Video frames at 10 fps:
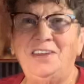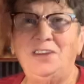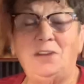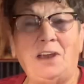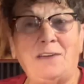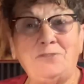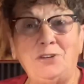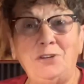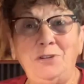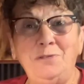Good
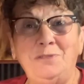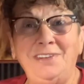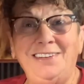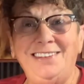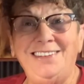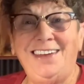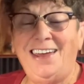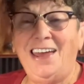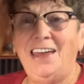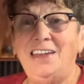afternoon.
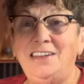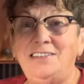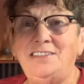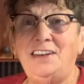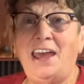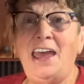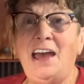Today